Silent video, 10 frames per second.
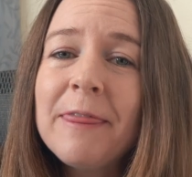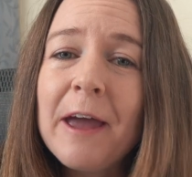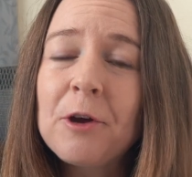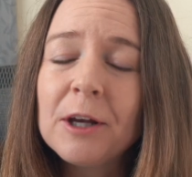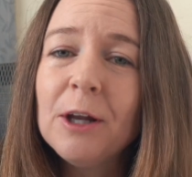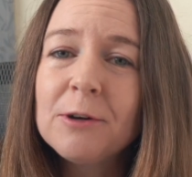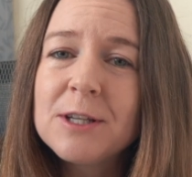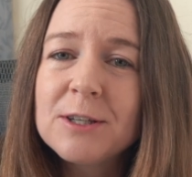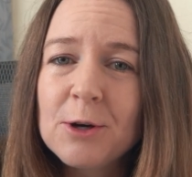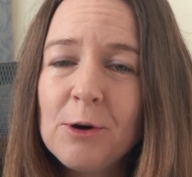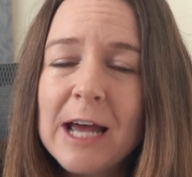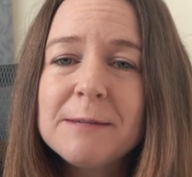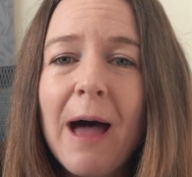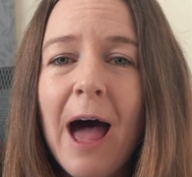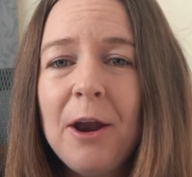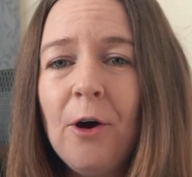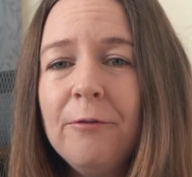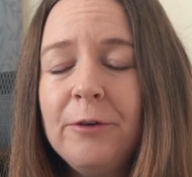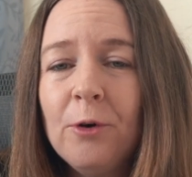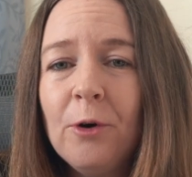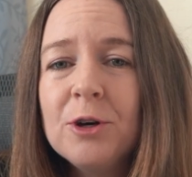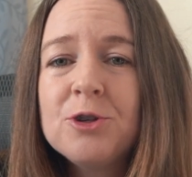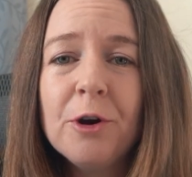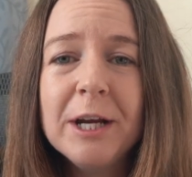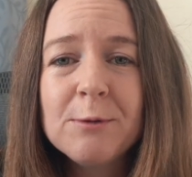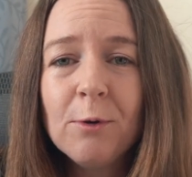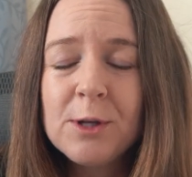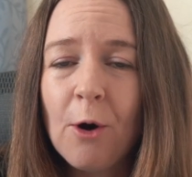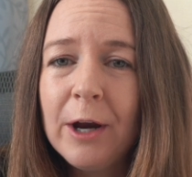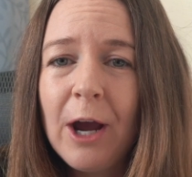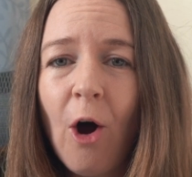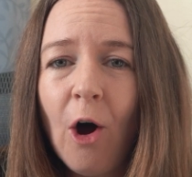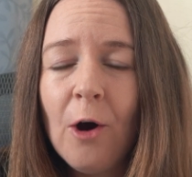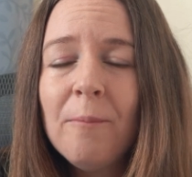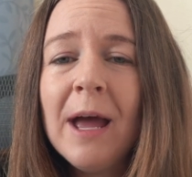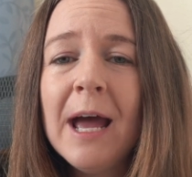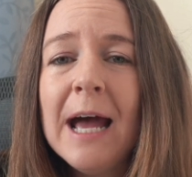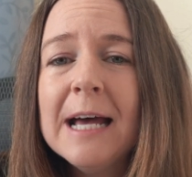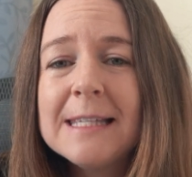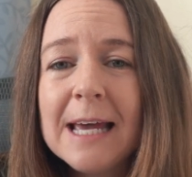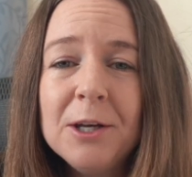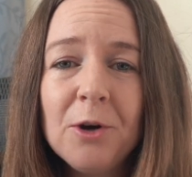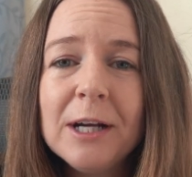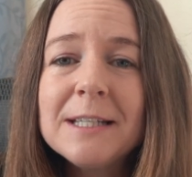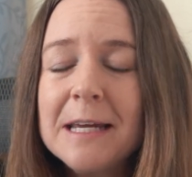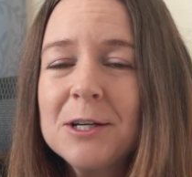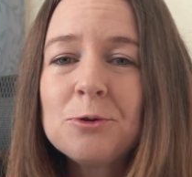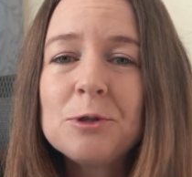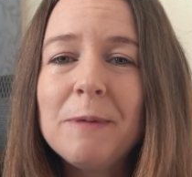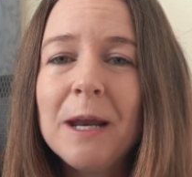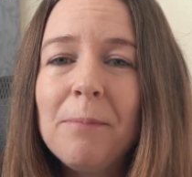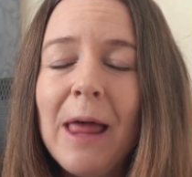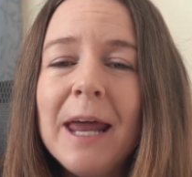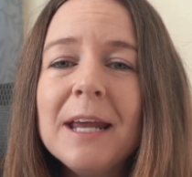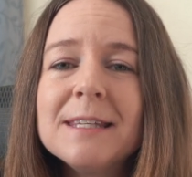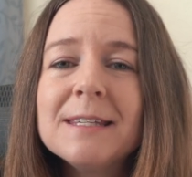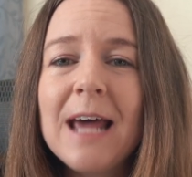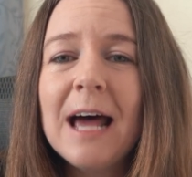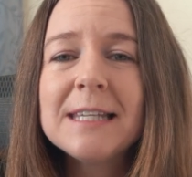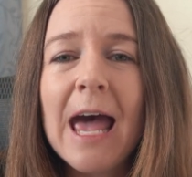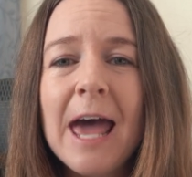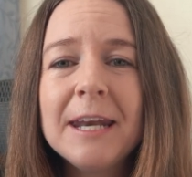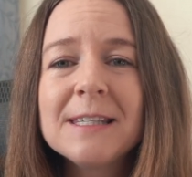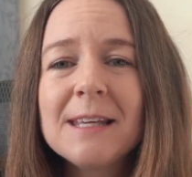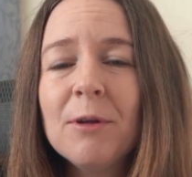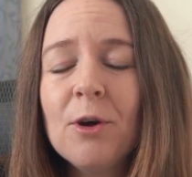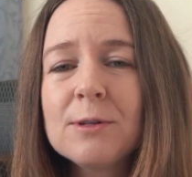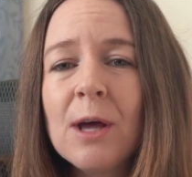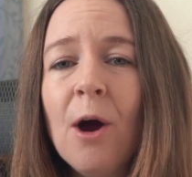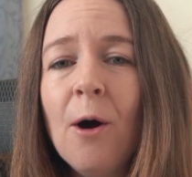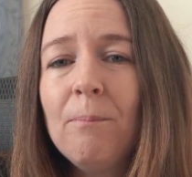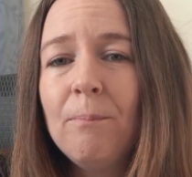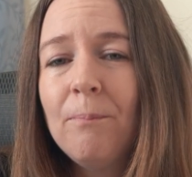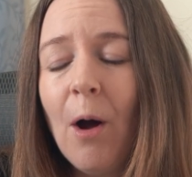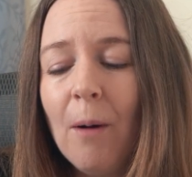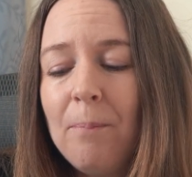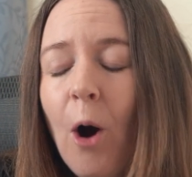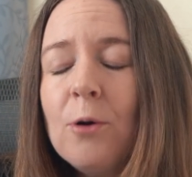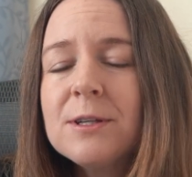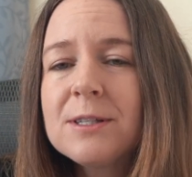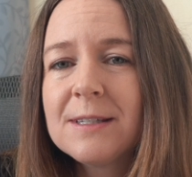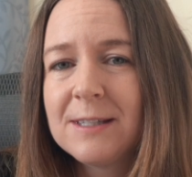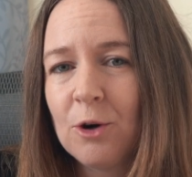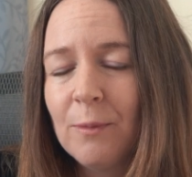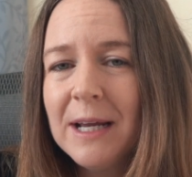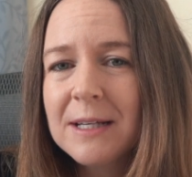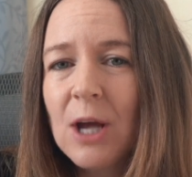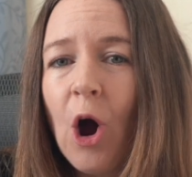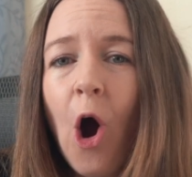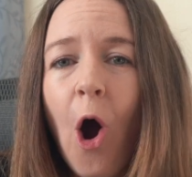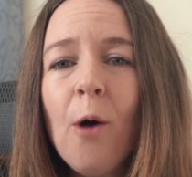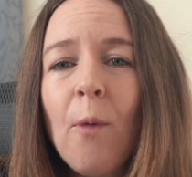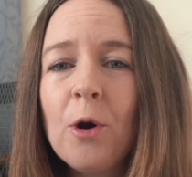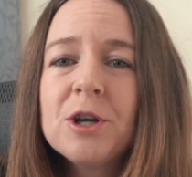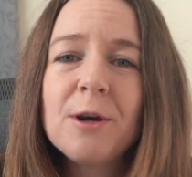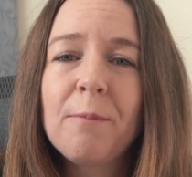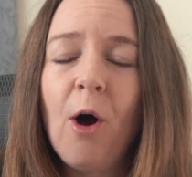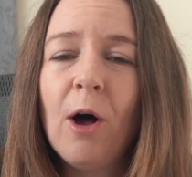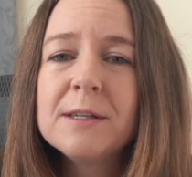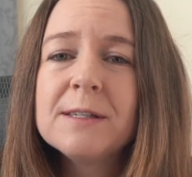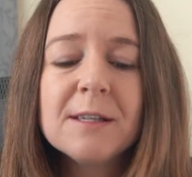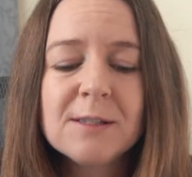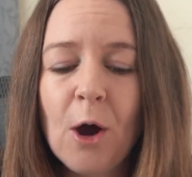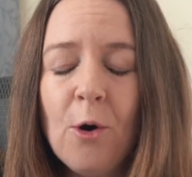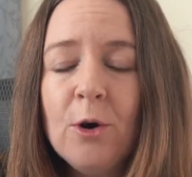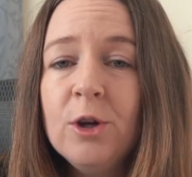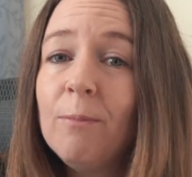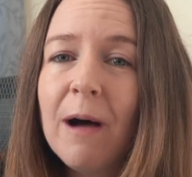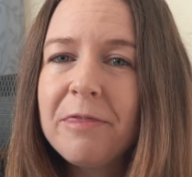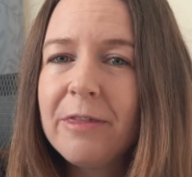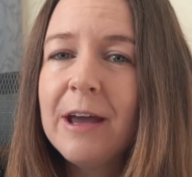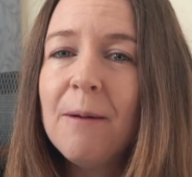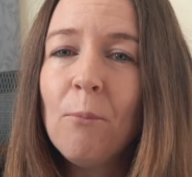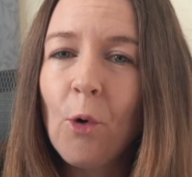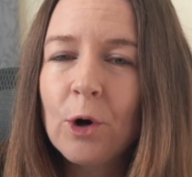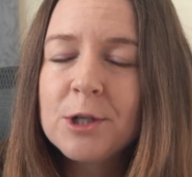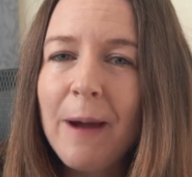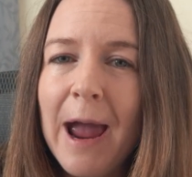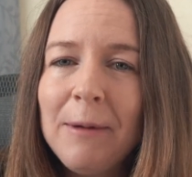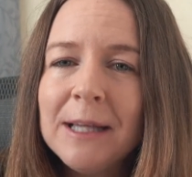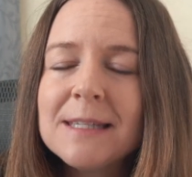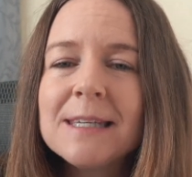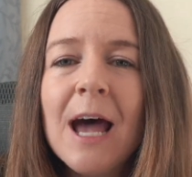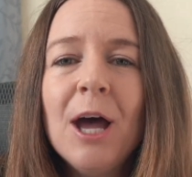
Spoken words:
that you can look to do as part of your journey towards owning a home is in your intentional spending plan, start to add in some of those post-settlement home ownership costs. So your monthly mortgage payments,